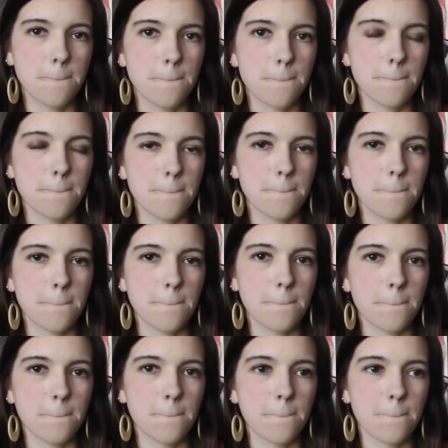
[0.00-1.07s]

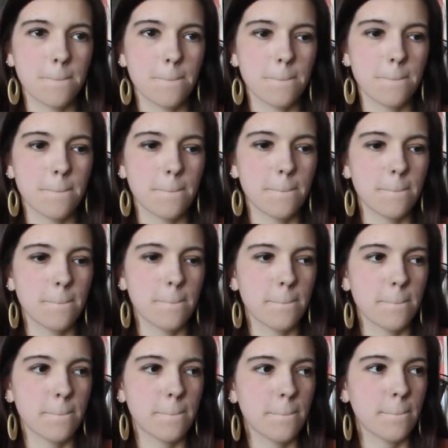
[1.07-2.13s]

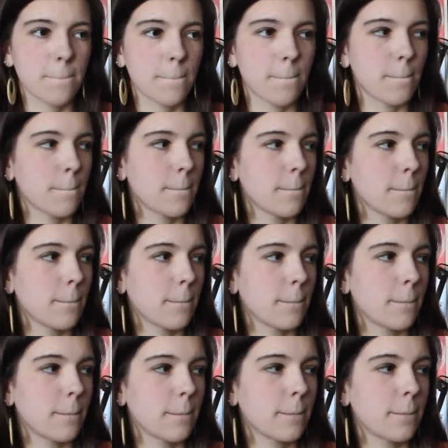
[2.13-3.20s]

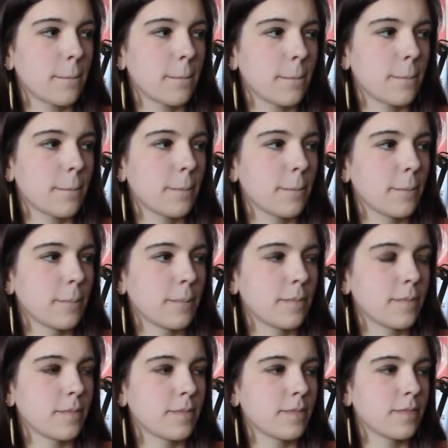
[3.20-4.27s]

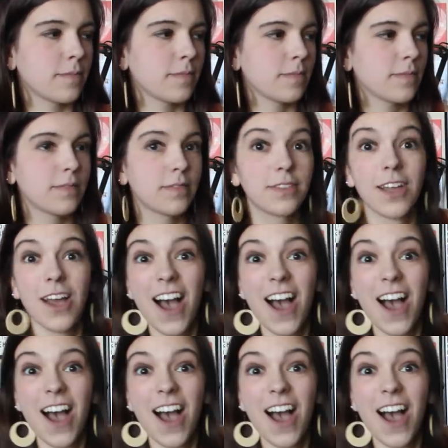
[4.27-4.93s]
This person isn't speaking.